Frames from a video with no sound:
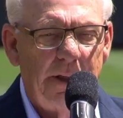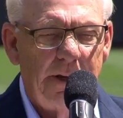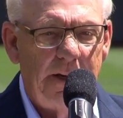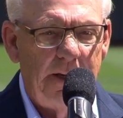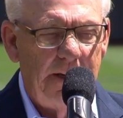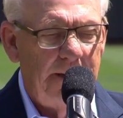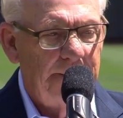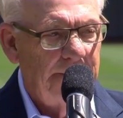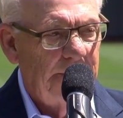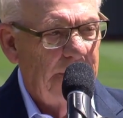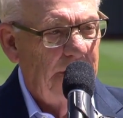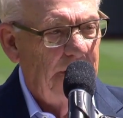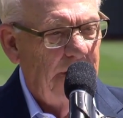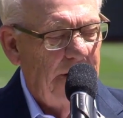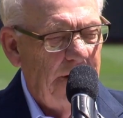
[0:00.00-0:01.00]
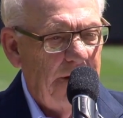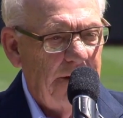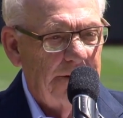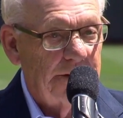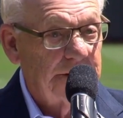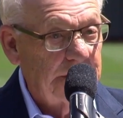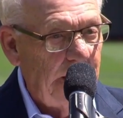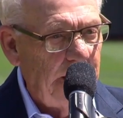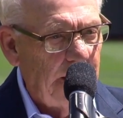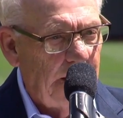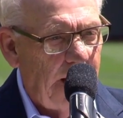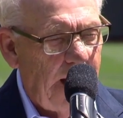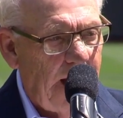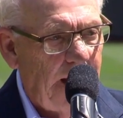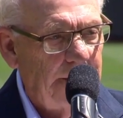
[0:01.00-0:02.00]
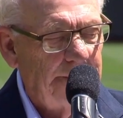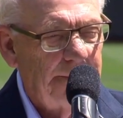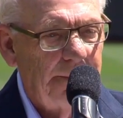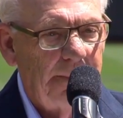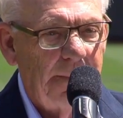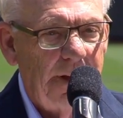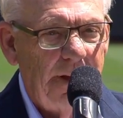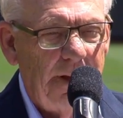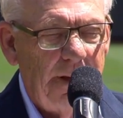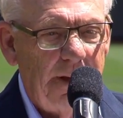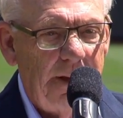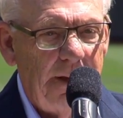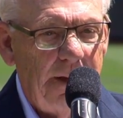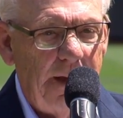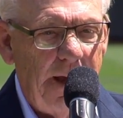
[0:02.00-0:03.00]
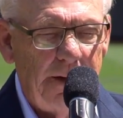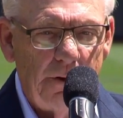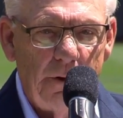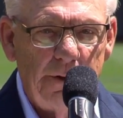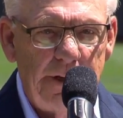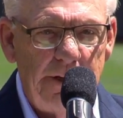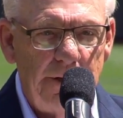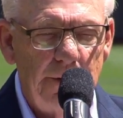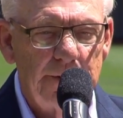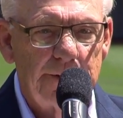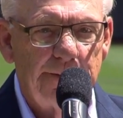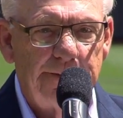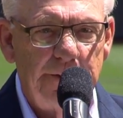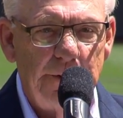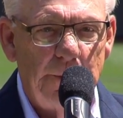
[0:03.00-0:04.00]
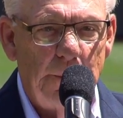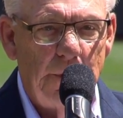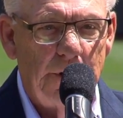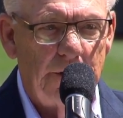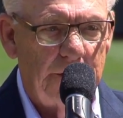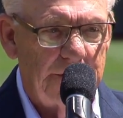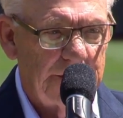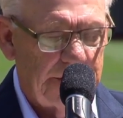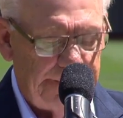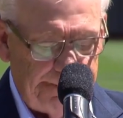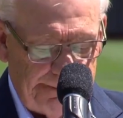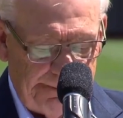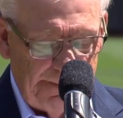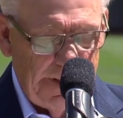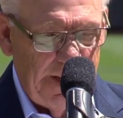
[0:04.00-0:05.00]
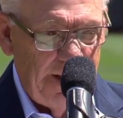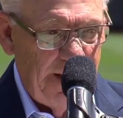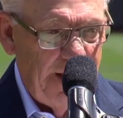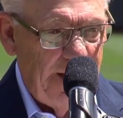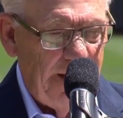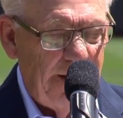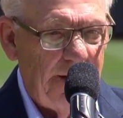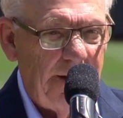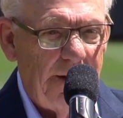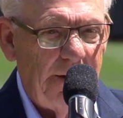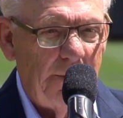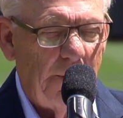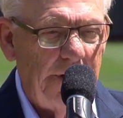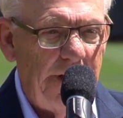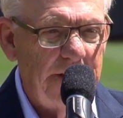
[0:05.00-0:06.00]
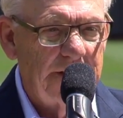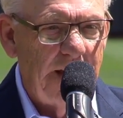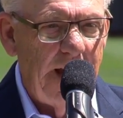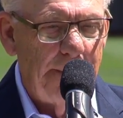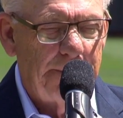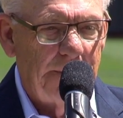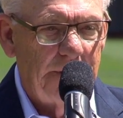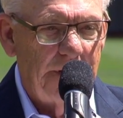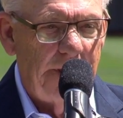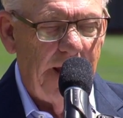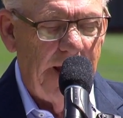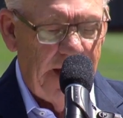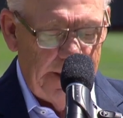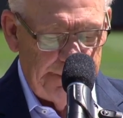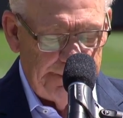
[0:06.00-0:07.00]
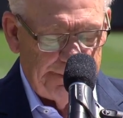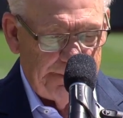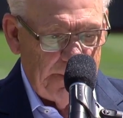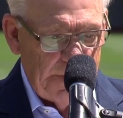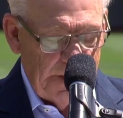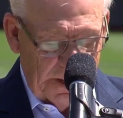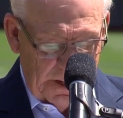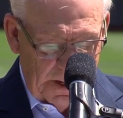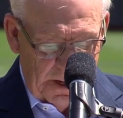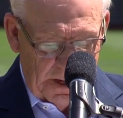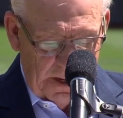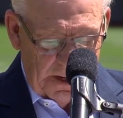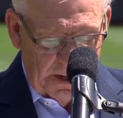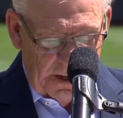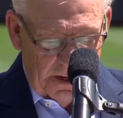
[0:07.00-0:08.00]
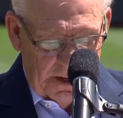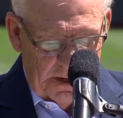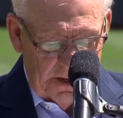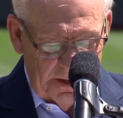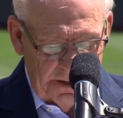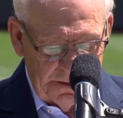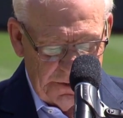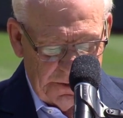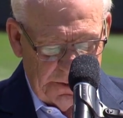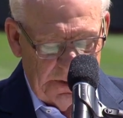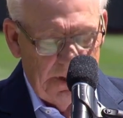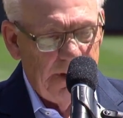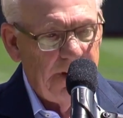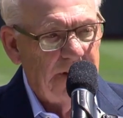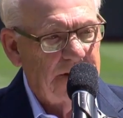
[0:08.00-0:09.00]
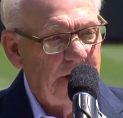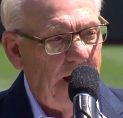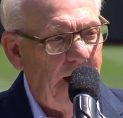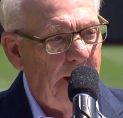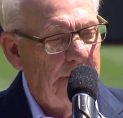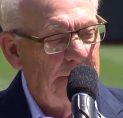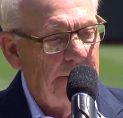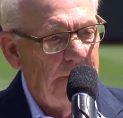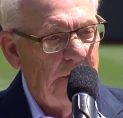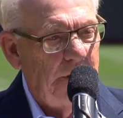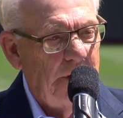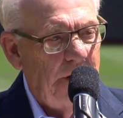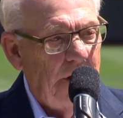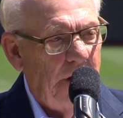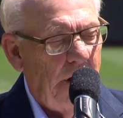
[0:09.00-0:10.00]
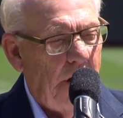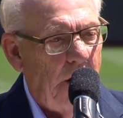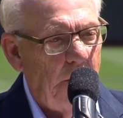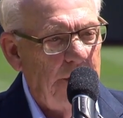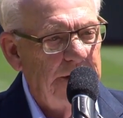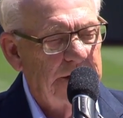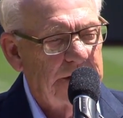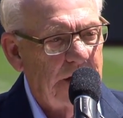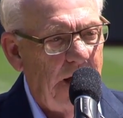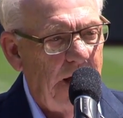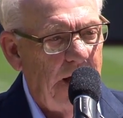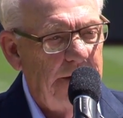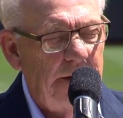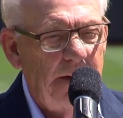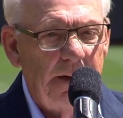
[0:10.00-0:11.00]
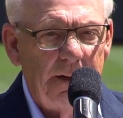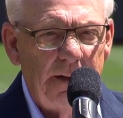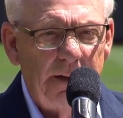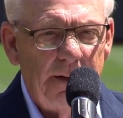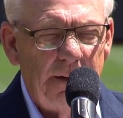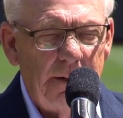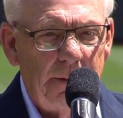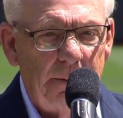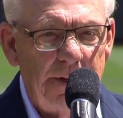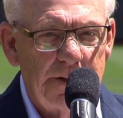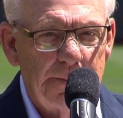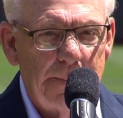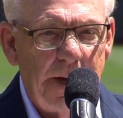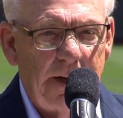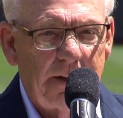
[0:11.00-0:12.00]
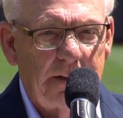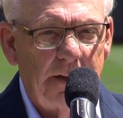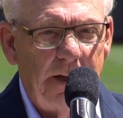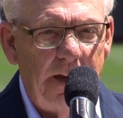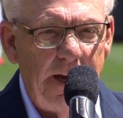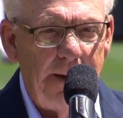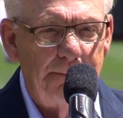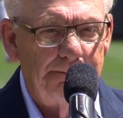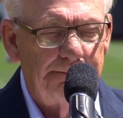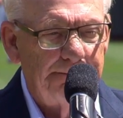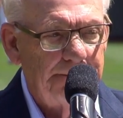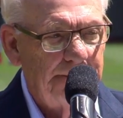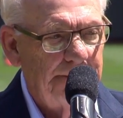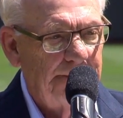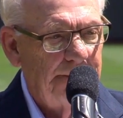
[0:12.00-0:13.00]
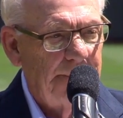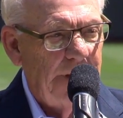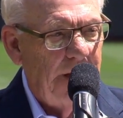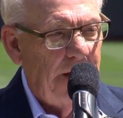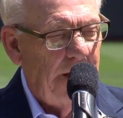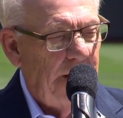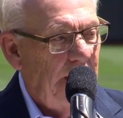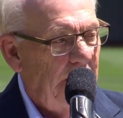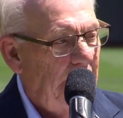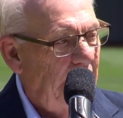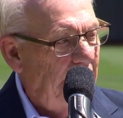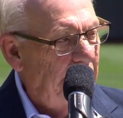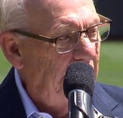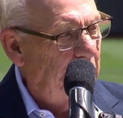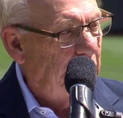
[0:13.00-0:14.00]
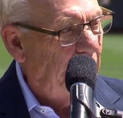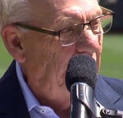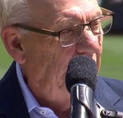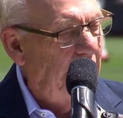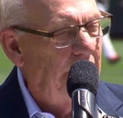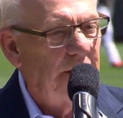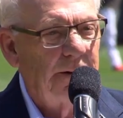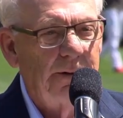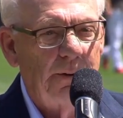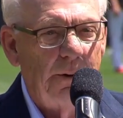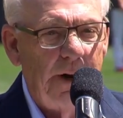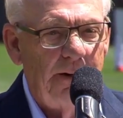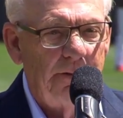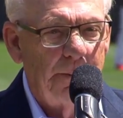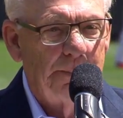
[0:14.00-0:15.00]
ability to say a lot and only use a few words. One example of that is Tom always said, respect the game. Every player who